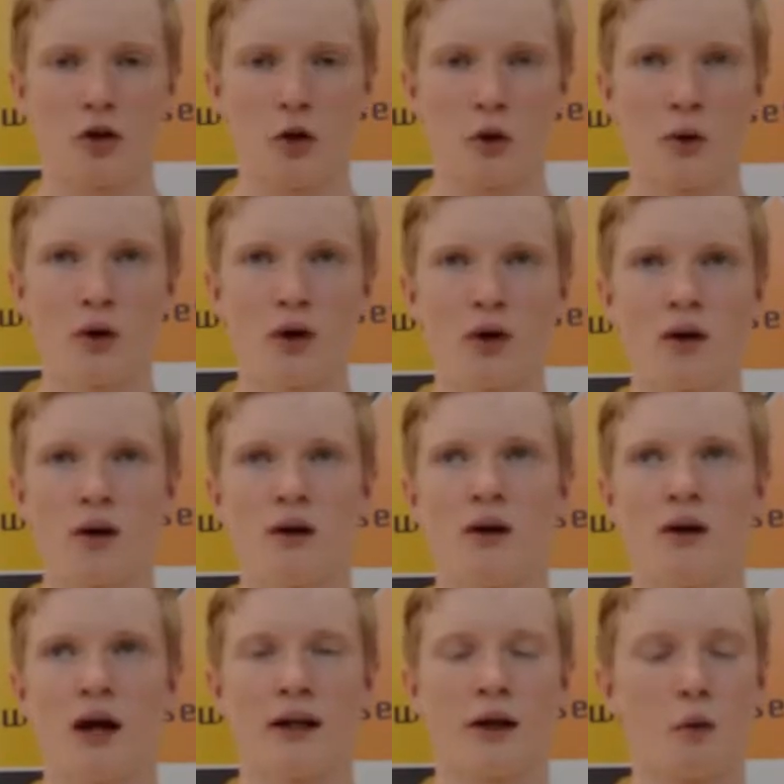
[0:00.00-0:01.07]
do,
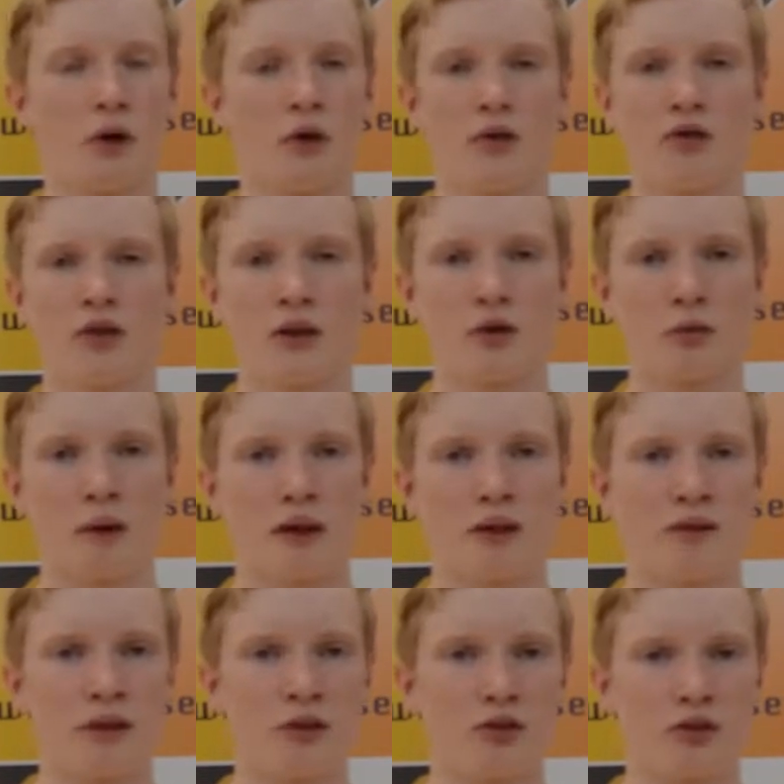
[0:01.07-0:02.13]
and I wouldn't see as
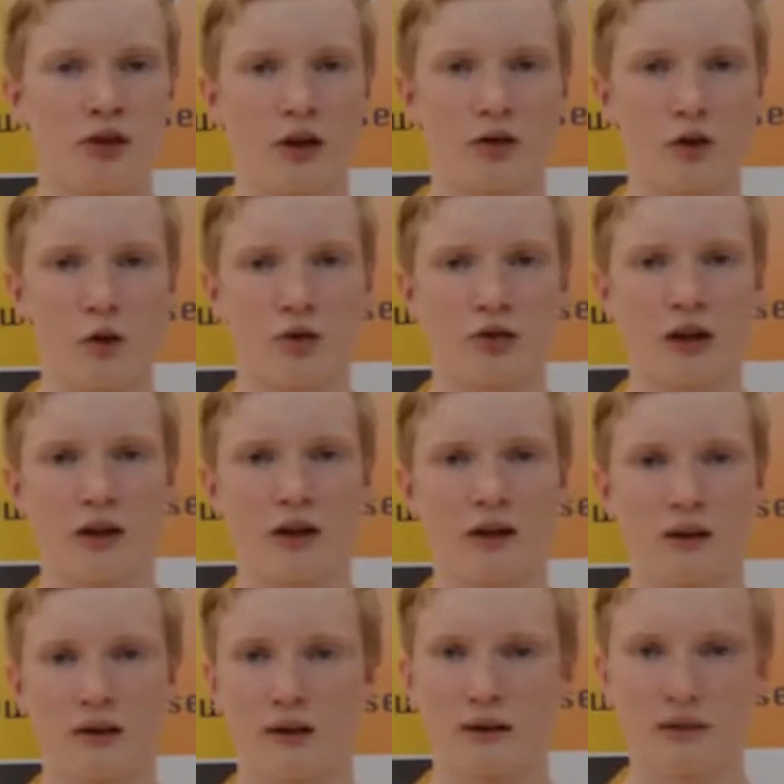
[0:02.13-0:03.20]
many things as I do see.
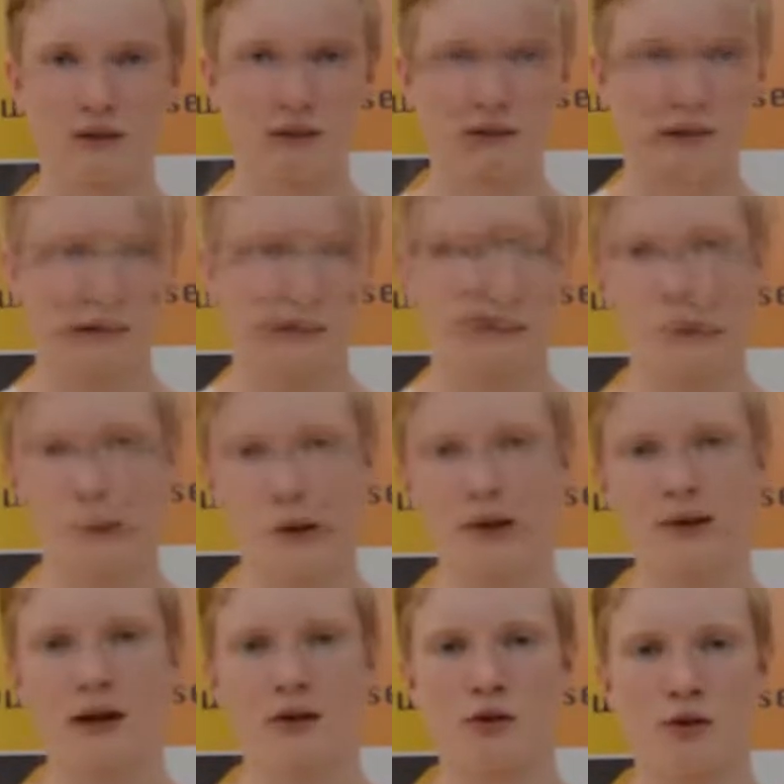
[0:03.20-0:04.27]

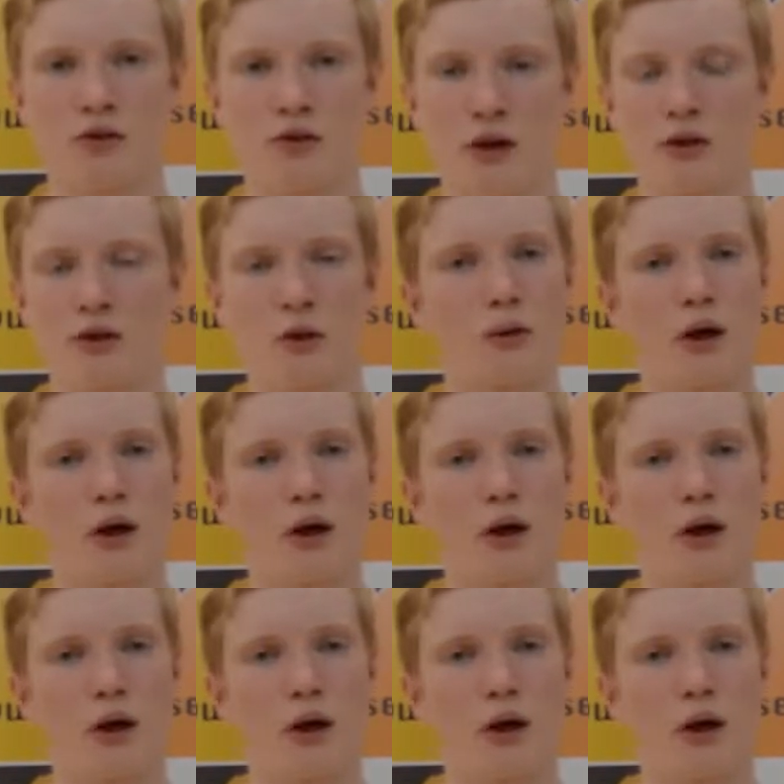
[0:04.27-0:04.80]
breakdancers, they do